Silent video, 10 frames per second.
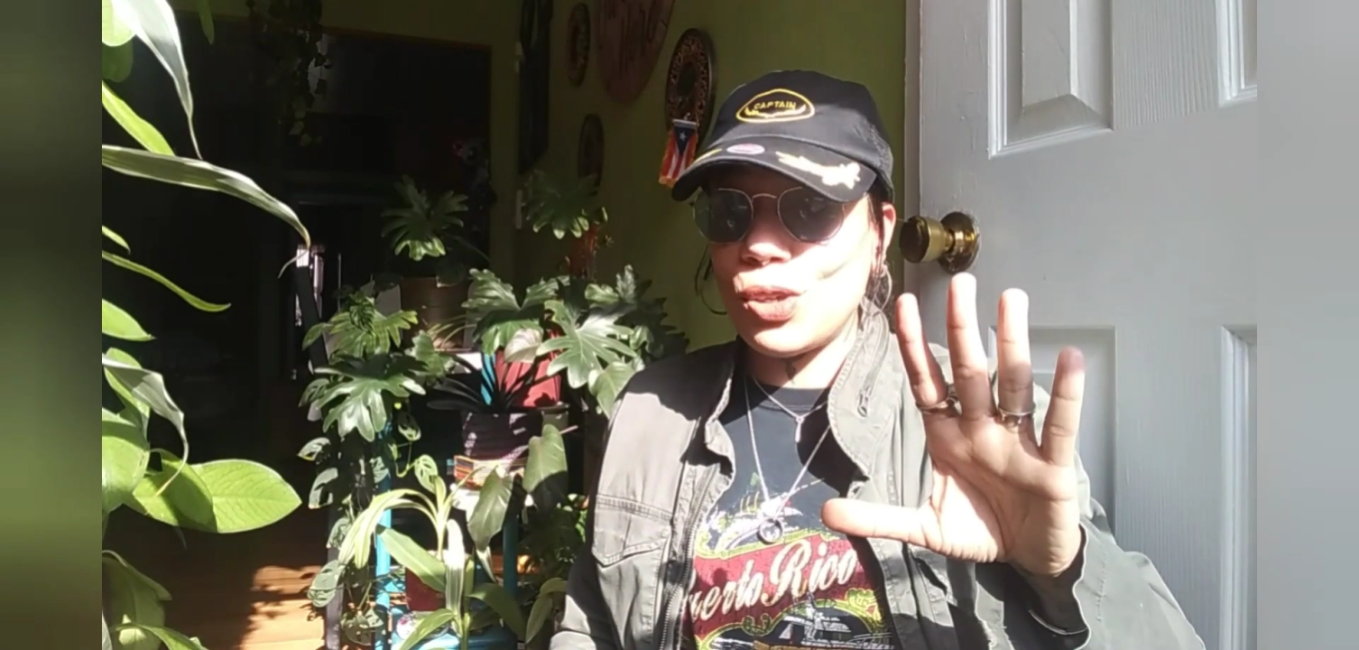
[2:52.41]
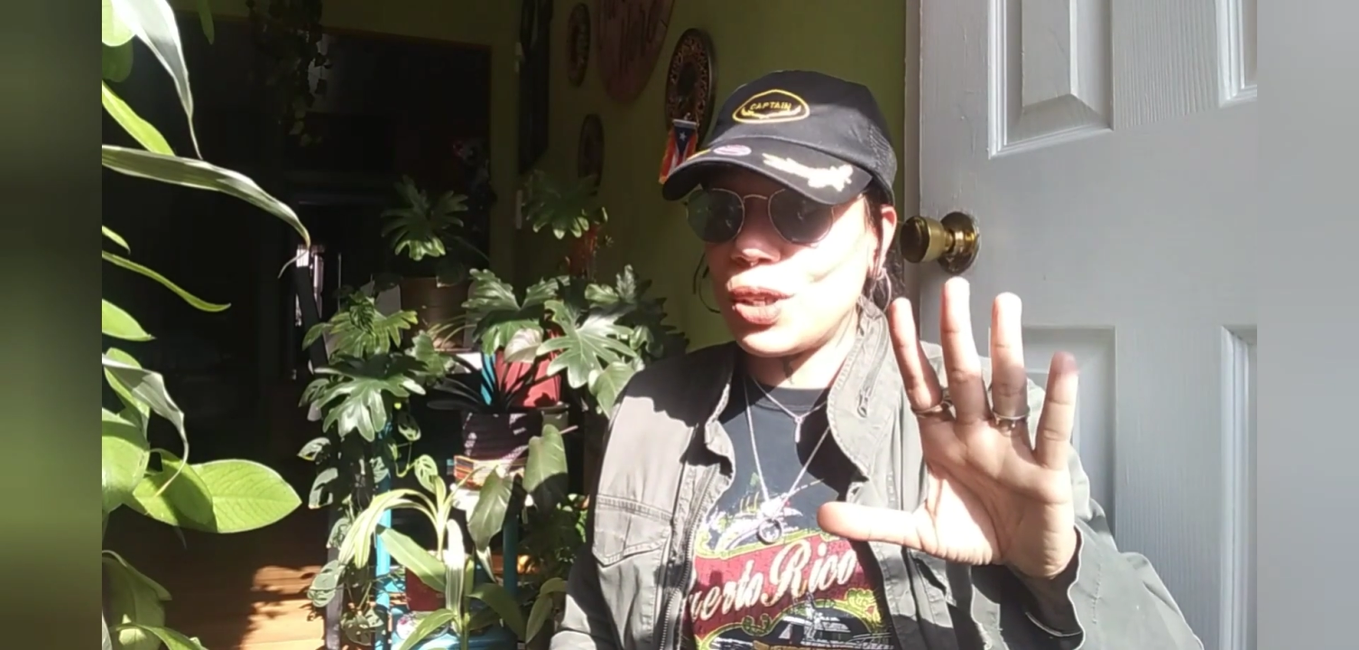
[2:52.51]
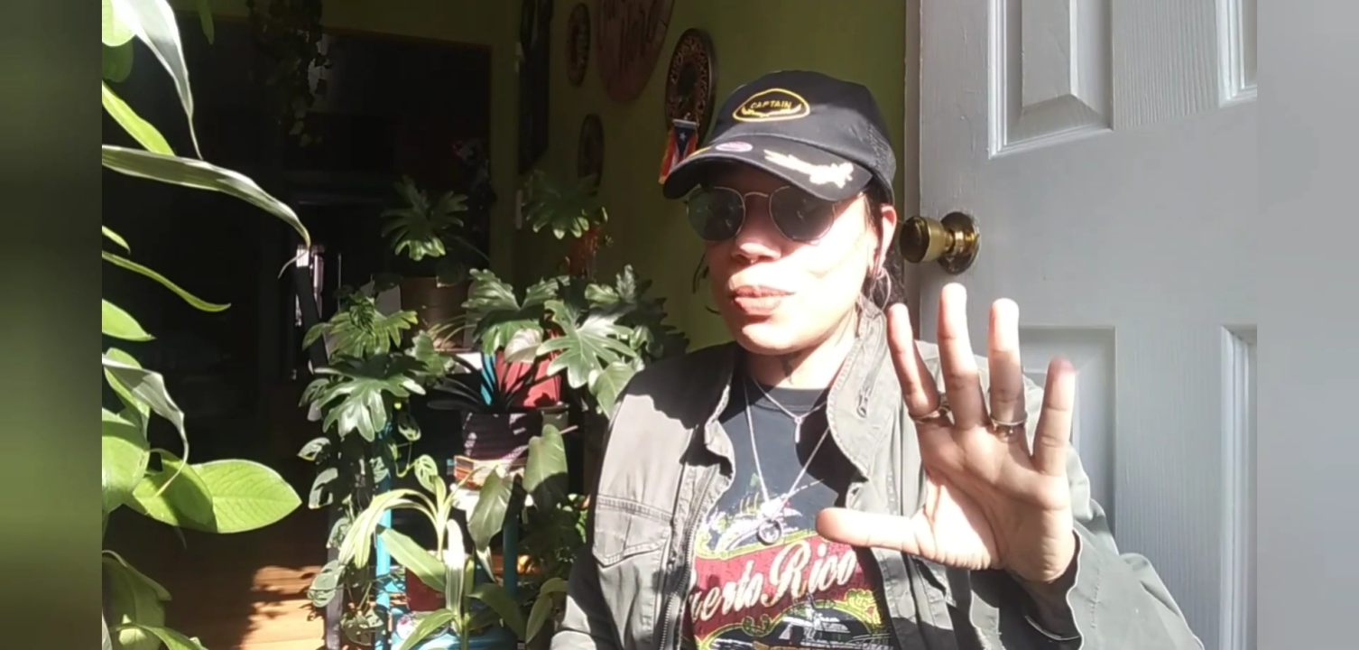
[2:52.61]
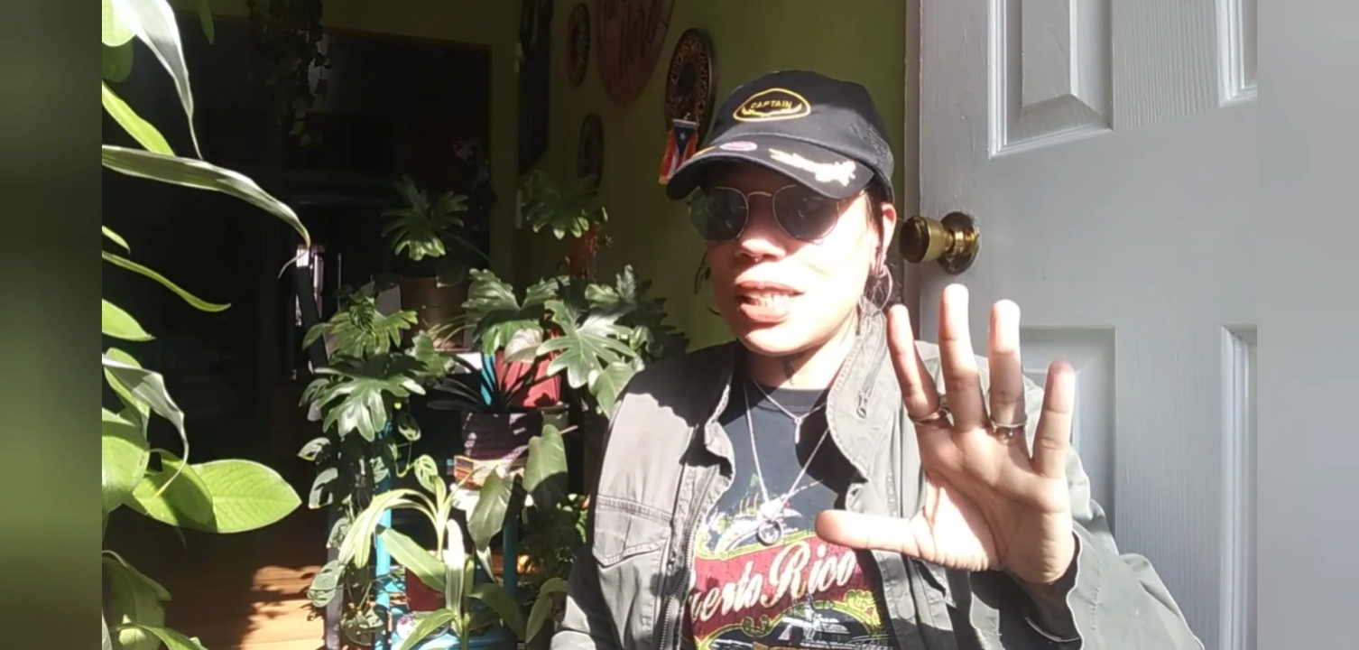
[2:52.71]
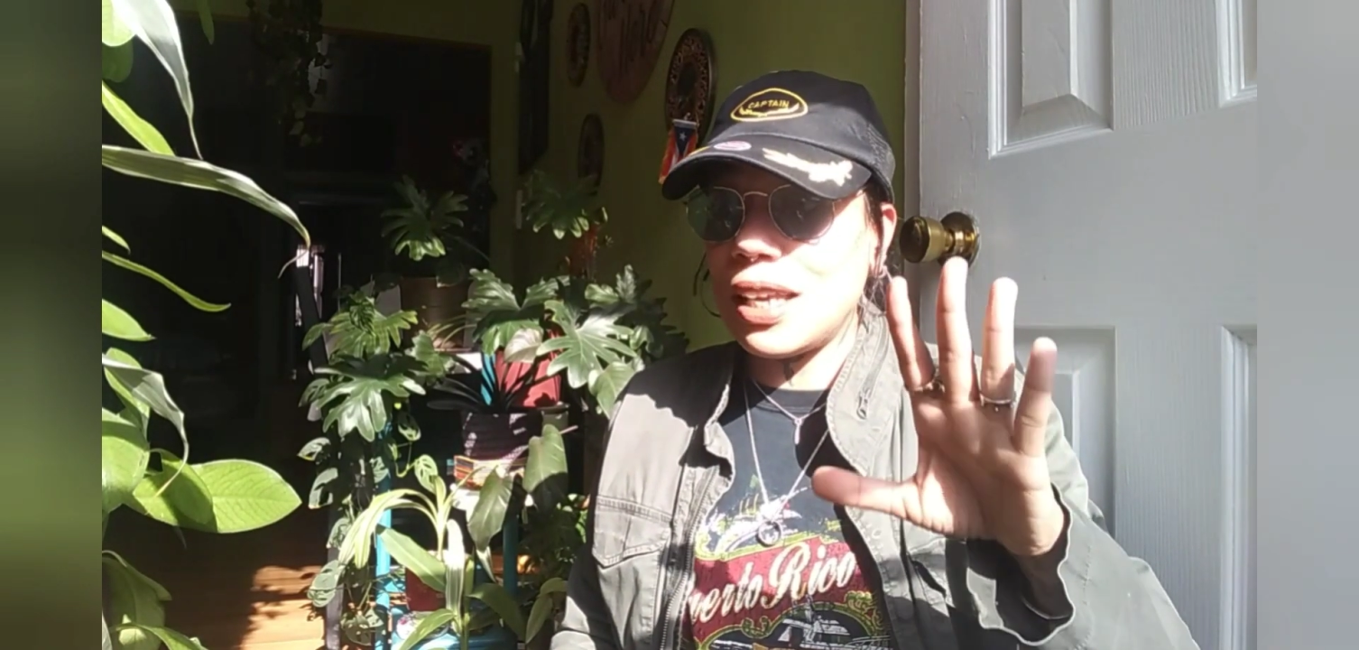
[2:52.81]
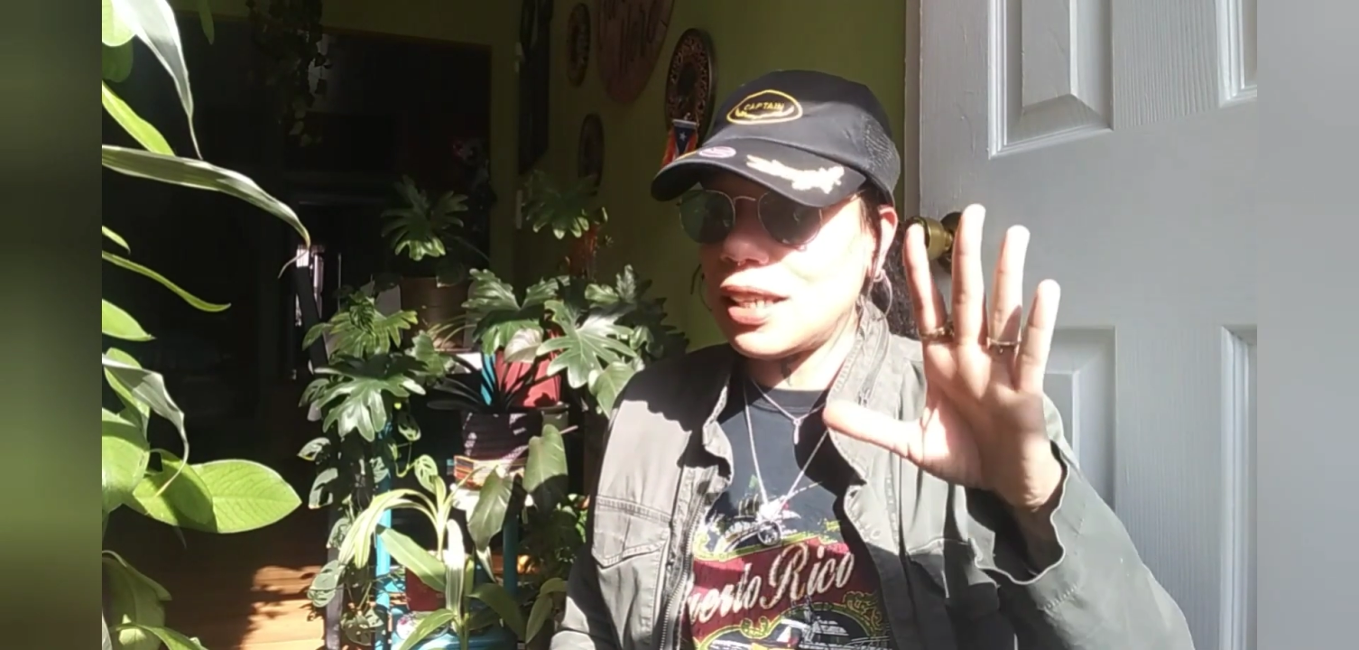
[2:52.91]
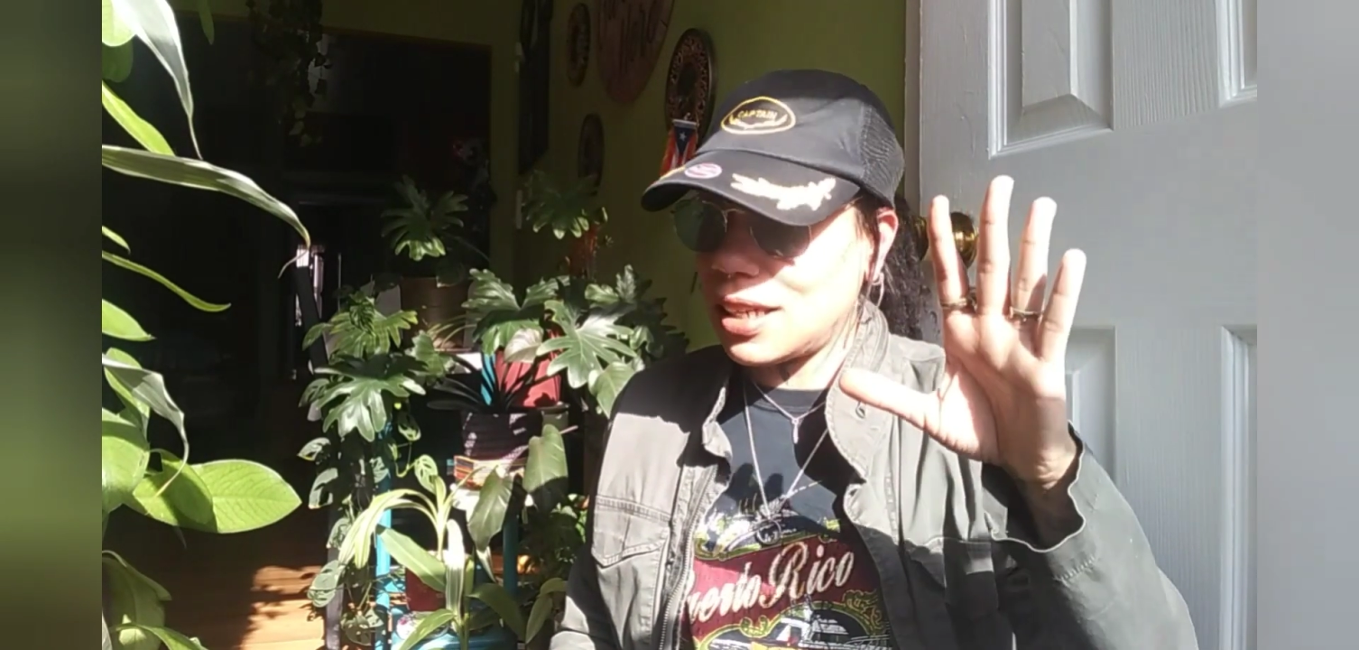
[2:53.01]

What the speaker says: you know what I'm saying?